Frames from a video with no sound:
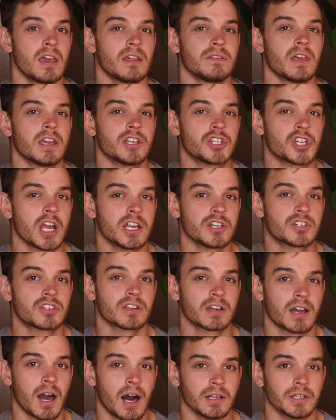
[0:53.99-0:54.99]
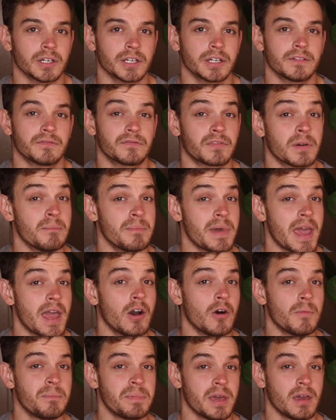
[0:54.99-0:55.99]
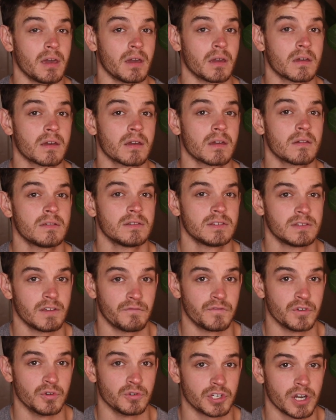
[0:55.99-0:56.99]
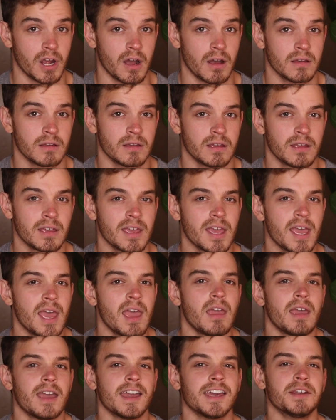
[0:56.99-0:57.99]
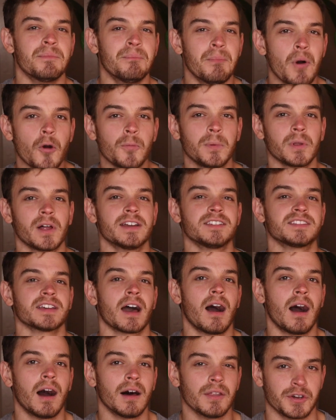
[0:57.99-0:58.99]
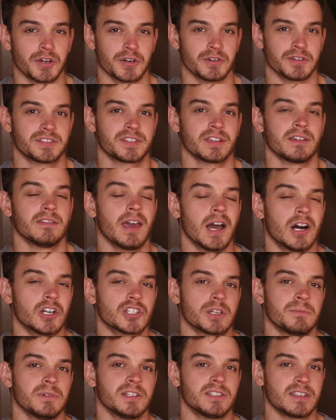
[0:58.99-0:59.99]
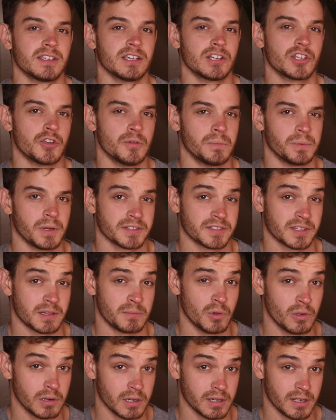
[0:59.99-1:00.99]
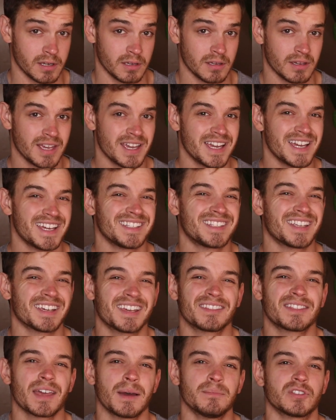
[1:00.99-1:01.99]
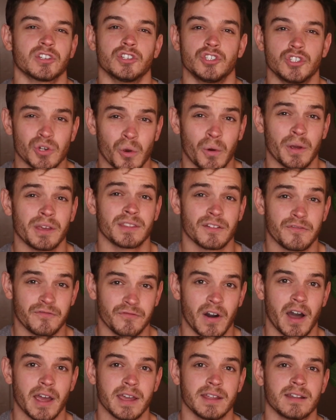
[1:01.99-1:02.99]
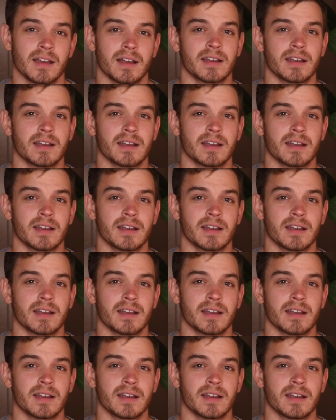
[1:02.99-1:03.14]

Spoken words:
They changed the color from pale pink to fuchsia, and to mobilize others in the LGBTQ+ community. To get them to join the fight